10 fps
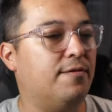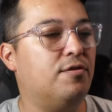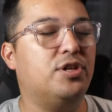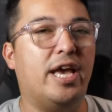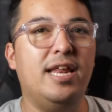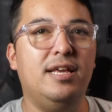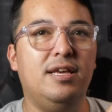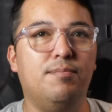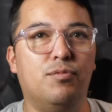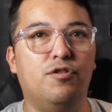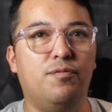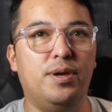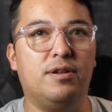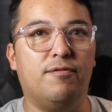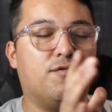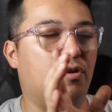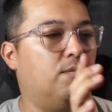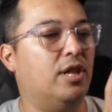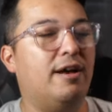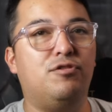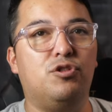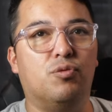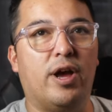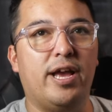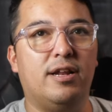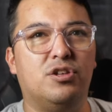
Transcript: if there's any movement from left to right,